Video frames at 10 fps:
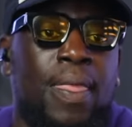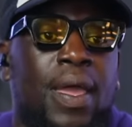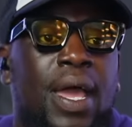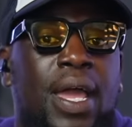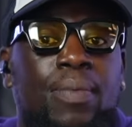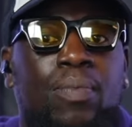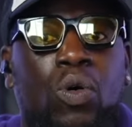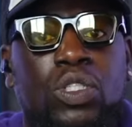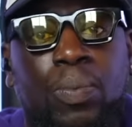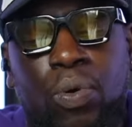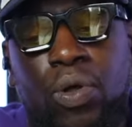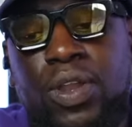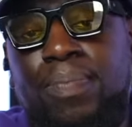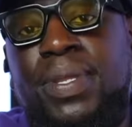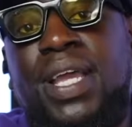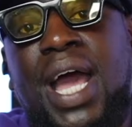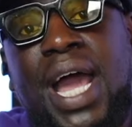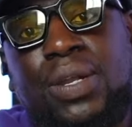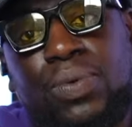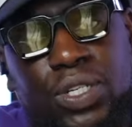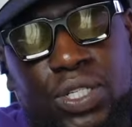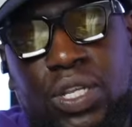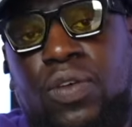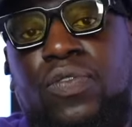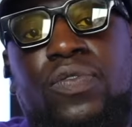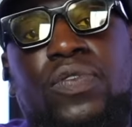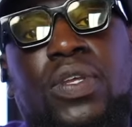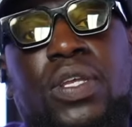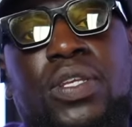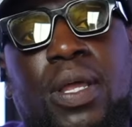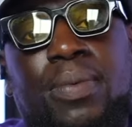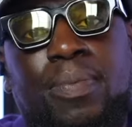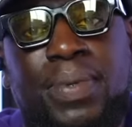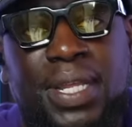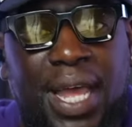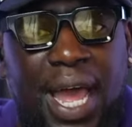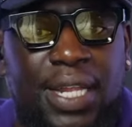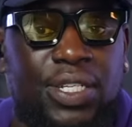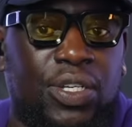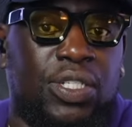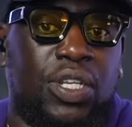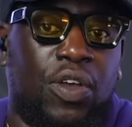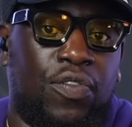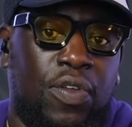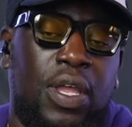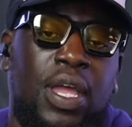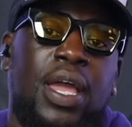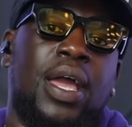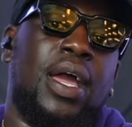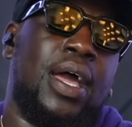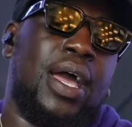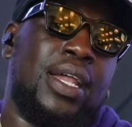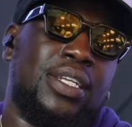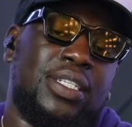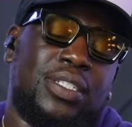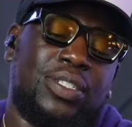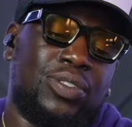And most important, be kind with yourself. You know what I mean? Be kind to yourself, and just